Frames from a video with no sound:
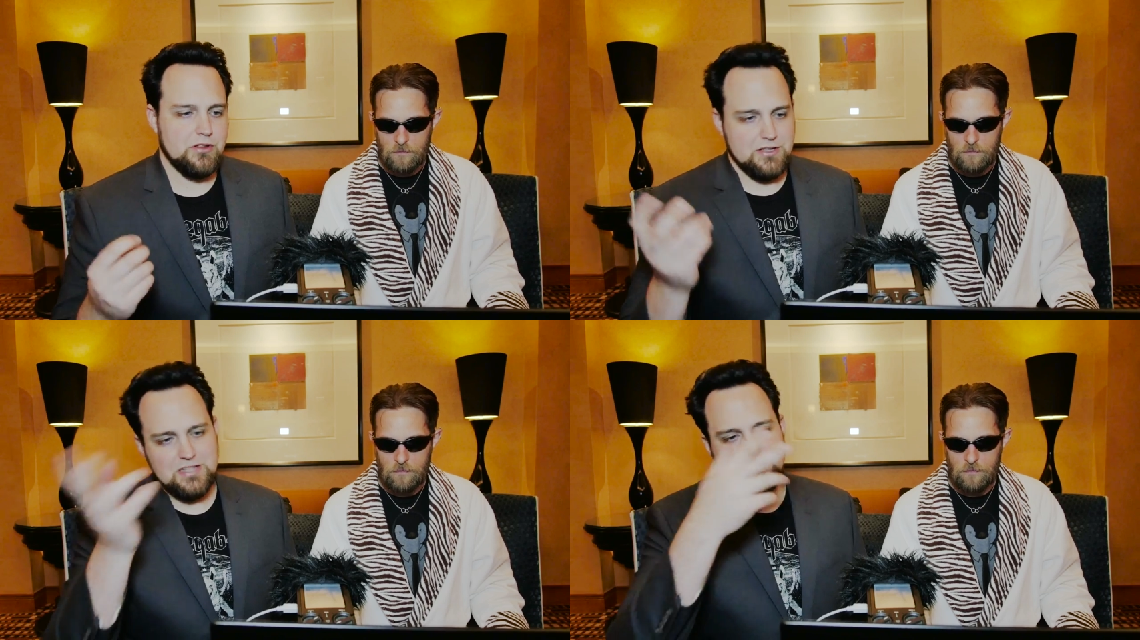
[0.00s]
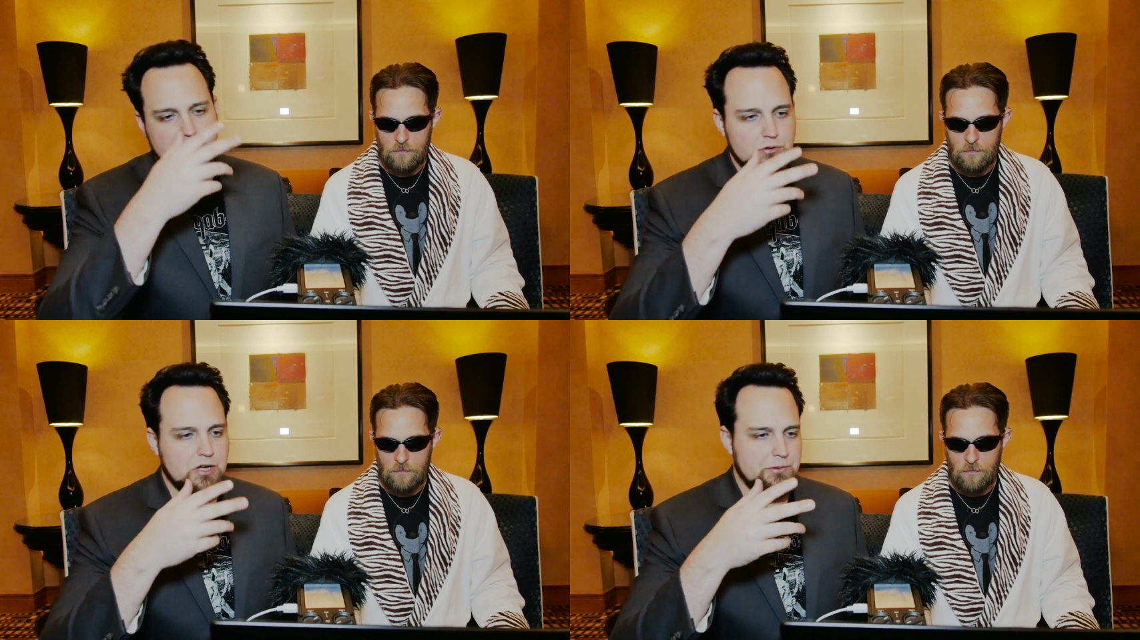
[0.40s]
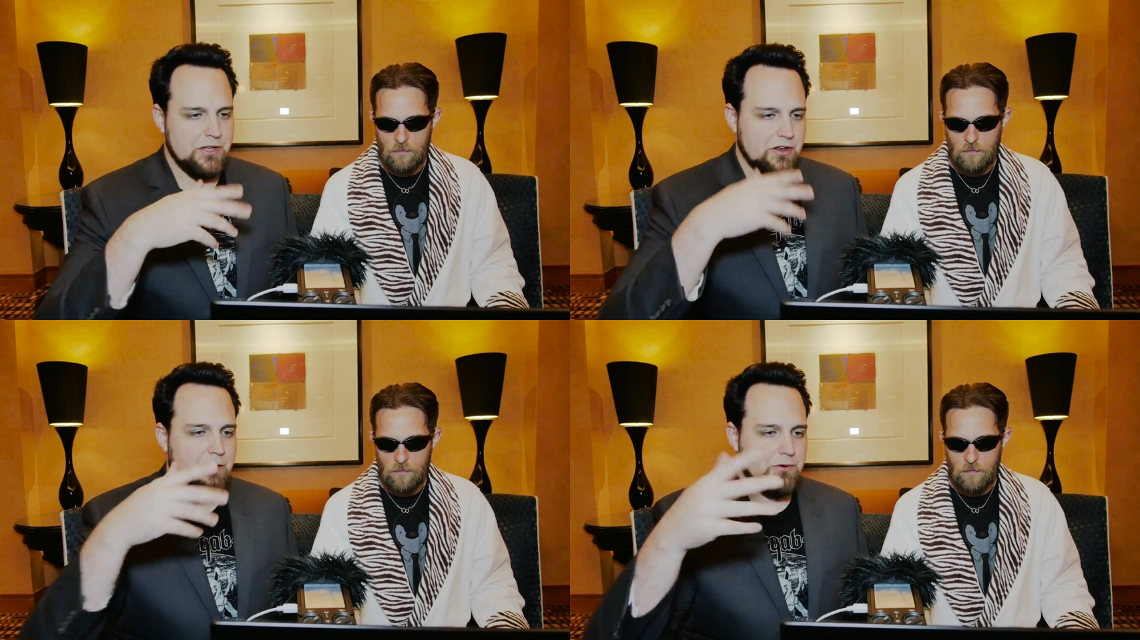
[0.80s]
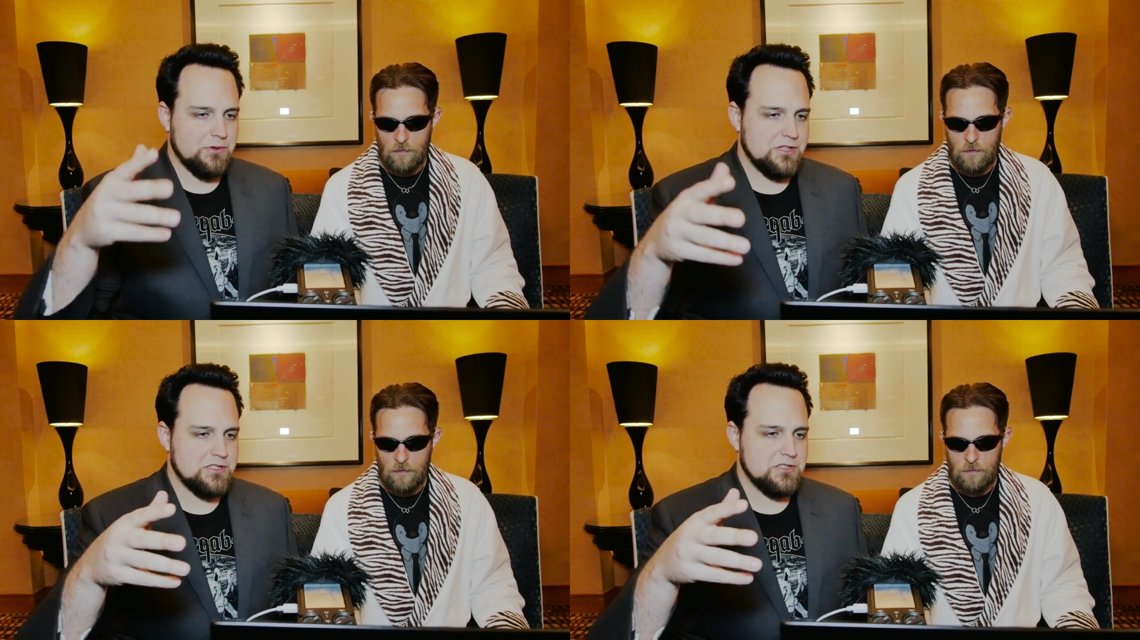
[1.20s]
Speaker 1: Or that's the new company that Opera,
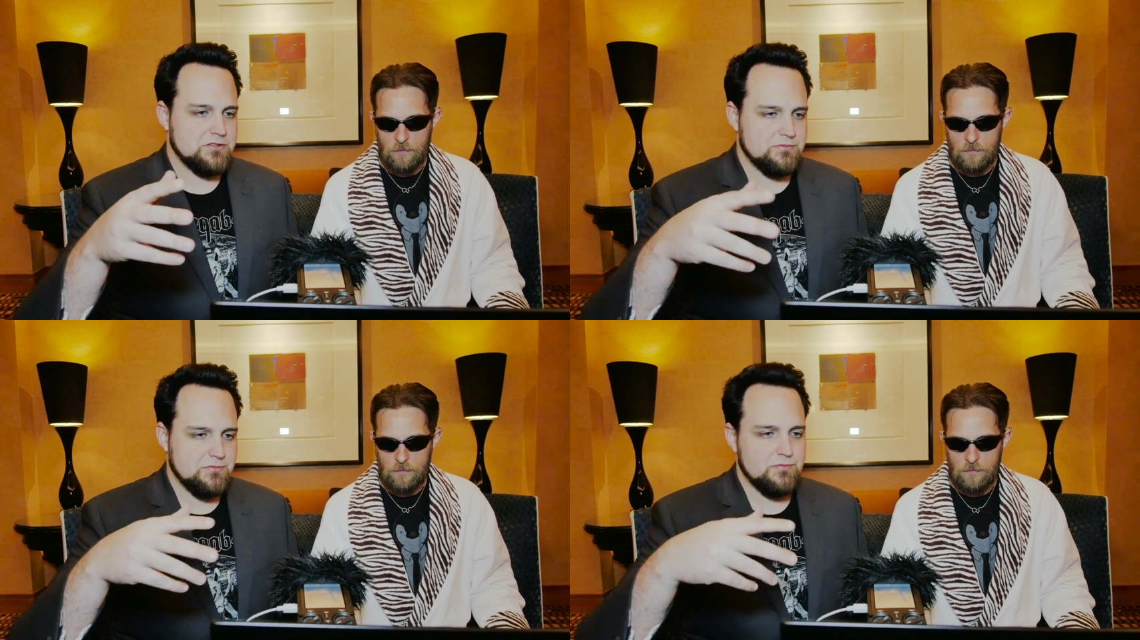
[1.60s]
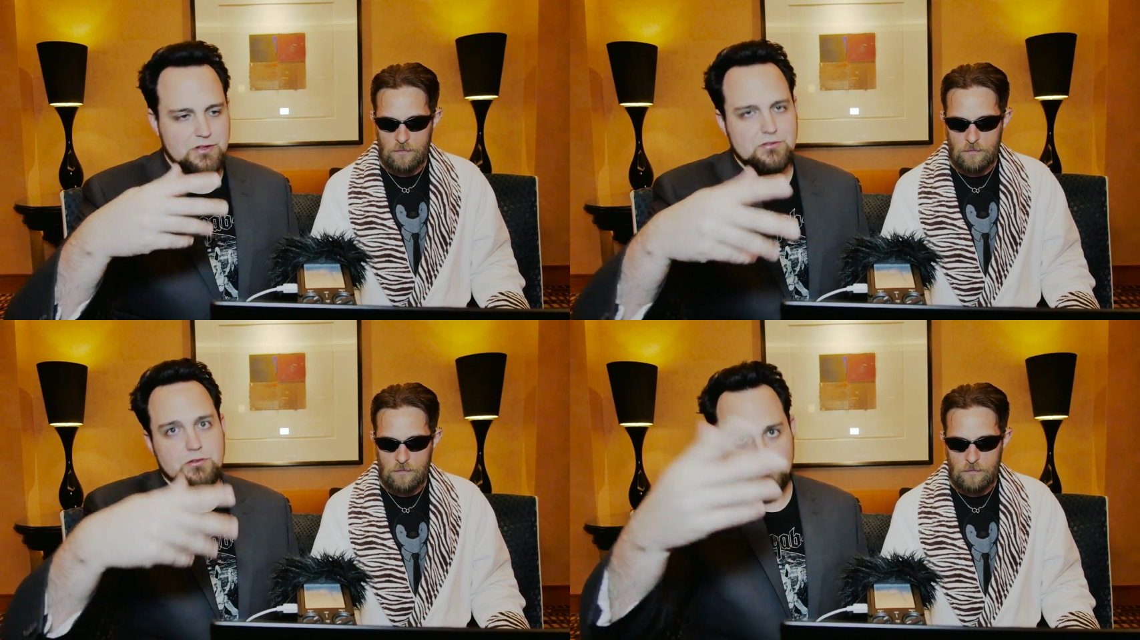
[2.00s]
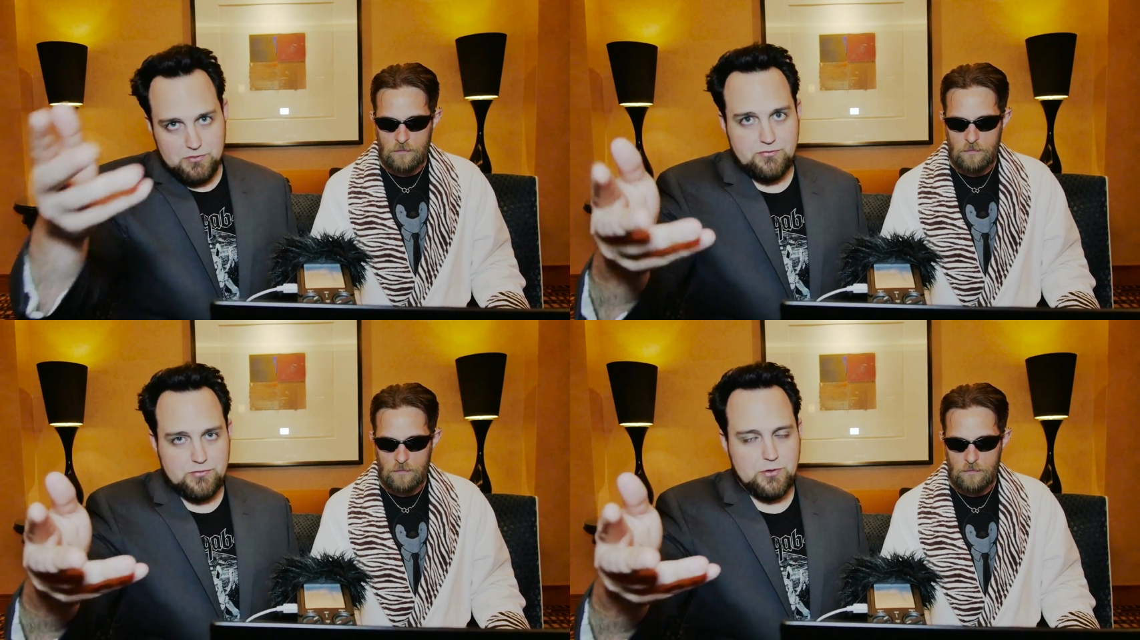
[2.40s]
but this is the, the